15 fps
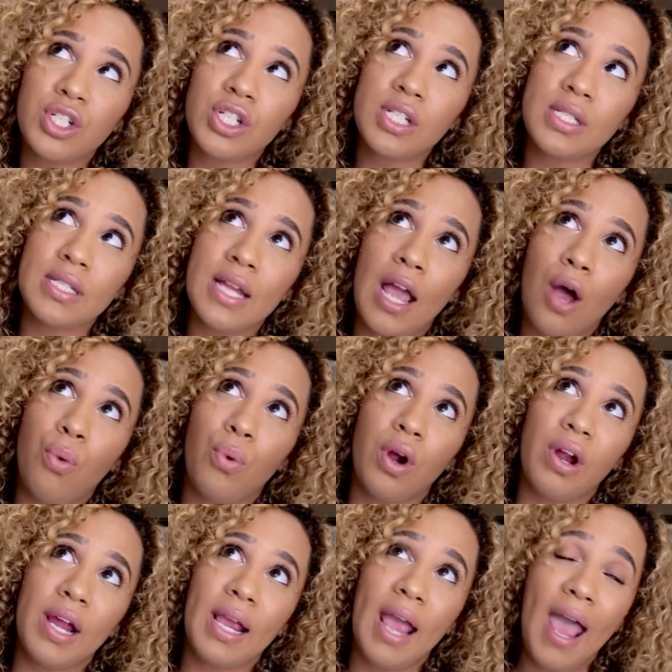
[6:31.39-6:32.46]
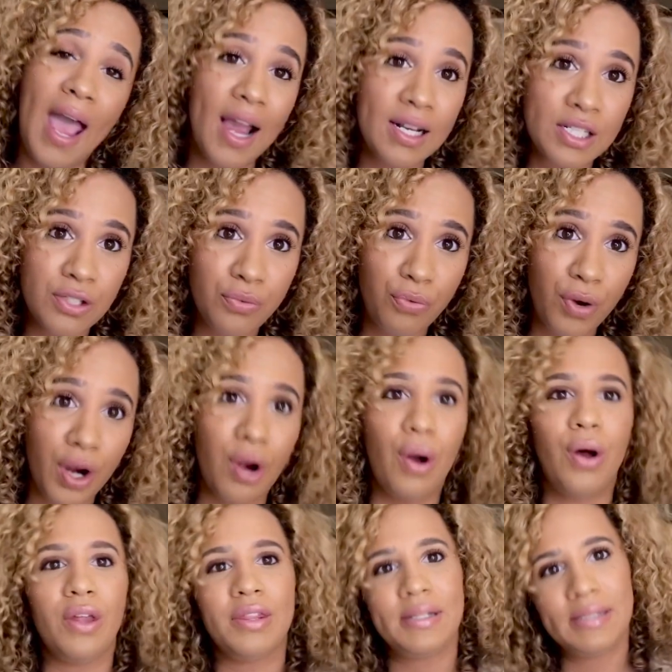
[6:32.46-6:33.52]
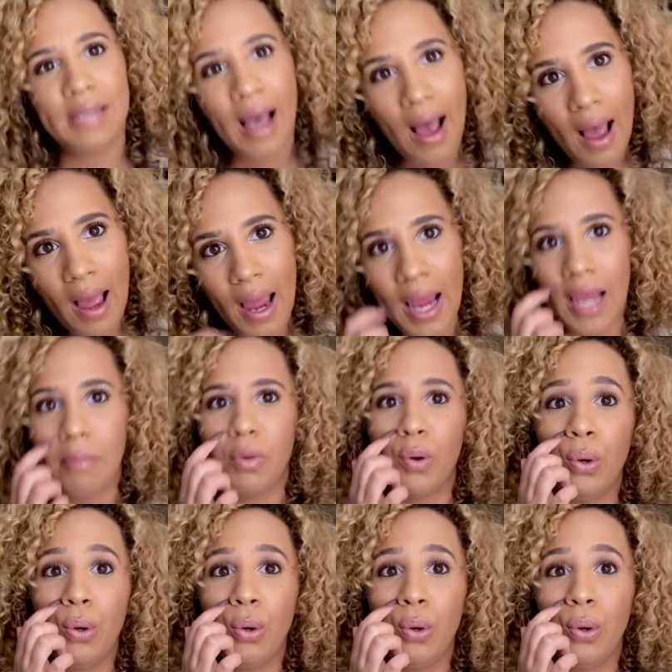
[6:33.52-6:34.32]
She's now wearing activewear all the time.